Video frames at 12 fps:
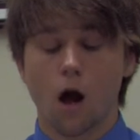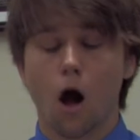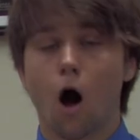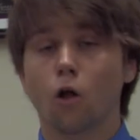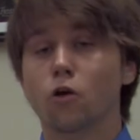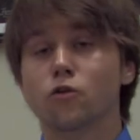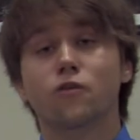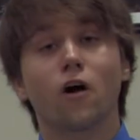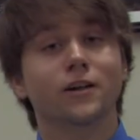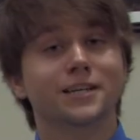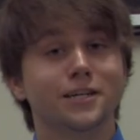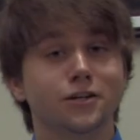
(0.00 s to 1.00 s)
Although the
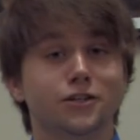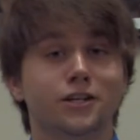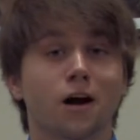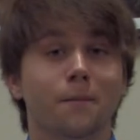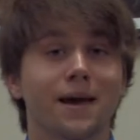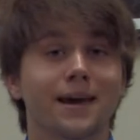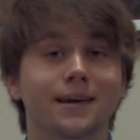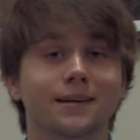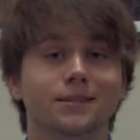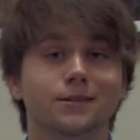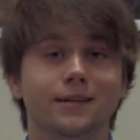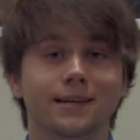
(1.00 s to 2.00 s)
Volunteers did not make it
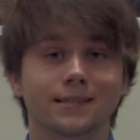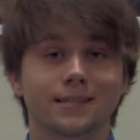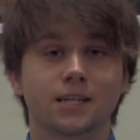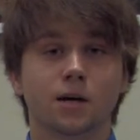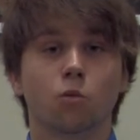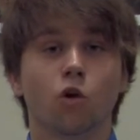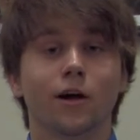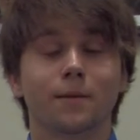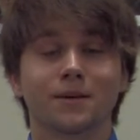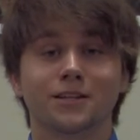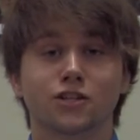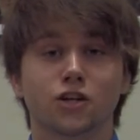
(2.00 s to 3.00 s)
to the NCAA
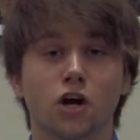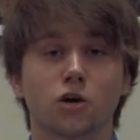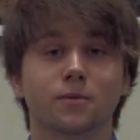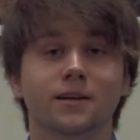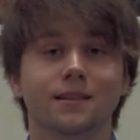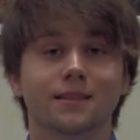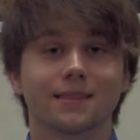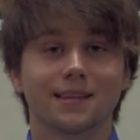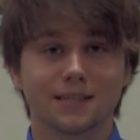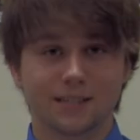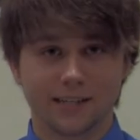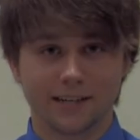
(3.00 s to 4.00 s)
men's tournament
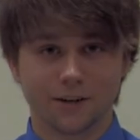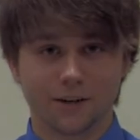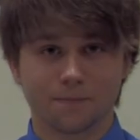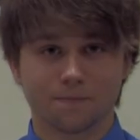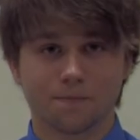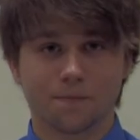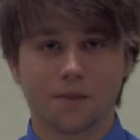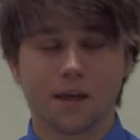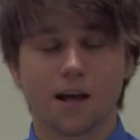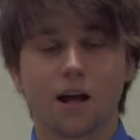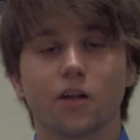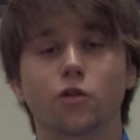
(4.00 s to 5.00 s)
this year,
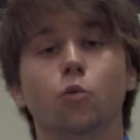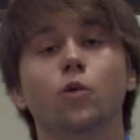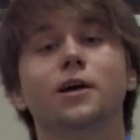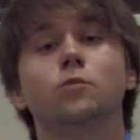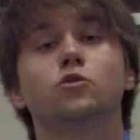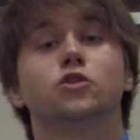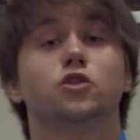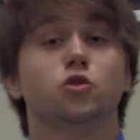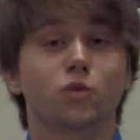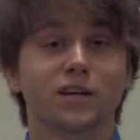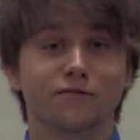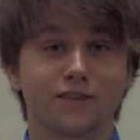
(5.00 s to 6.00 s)
the win was a
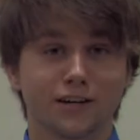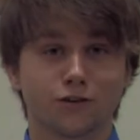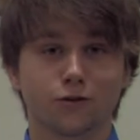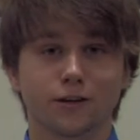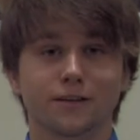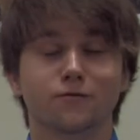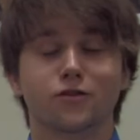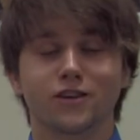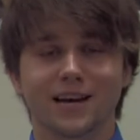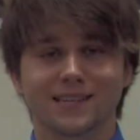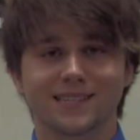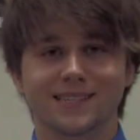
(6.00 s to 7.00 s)
sweet victory for
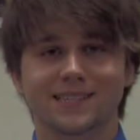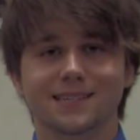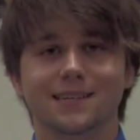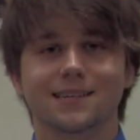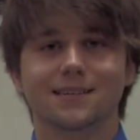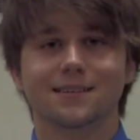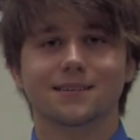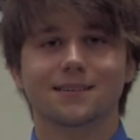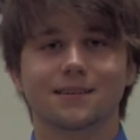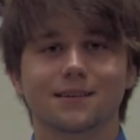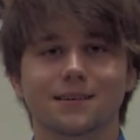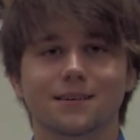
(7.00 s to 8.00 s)
the SEC.
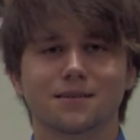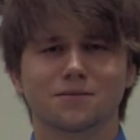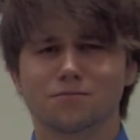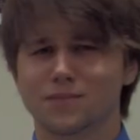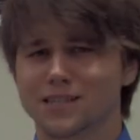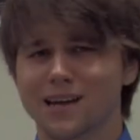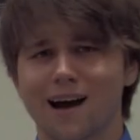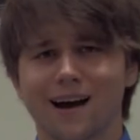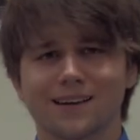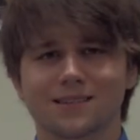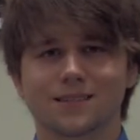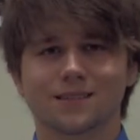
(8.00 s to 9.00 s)

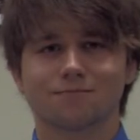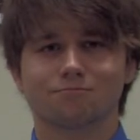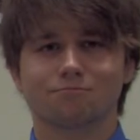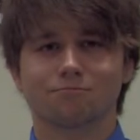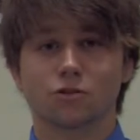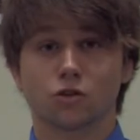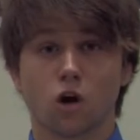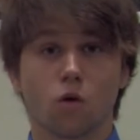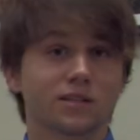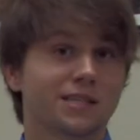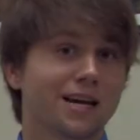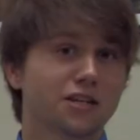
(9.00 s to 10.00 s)
Besides, there's
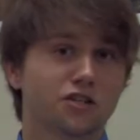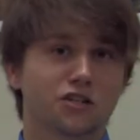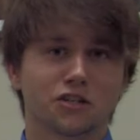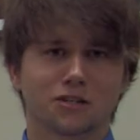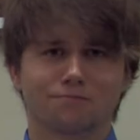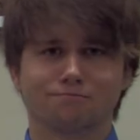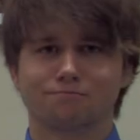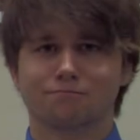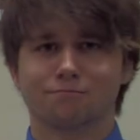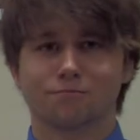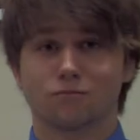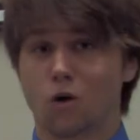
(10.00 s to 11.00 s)
always next year,
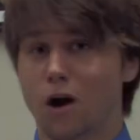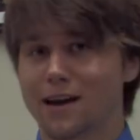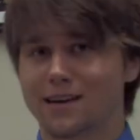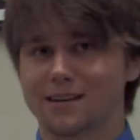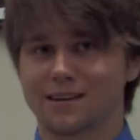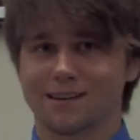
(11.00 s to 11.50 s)
right?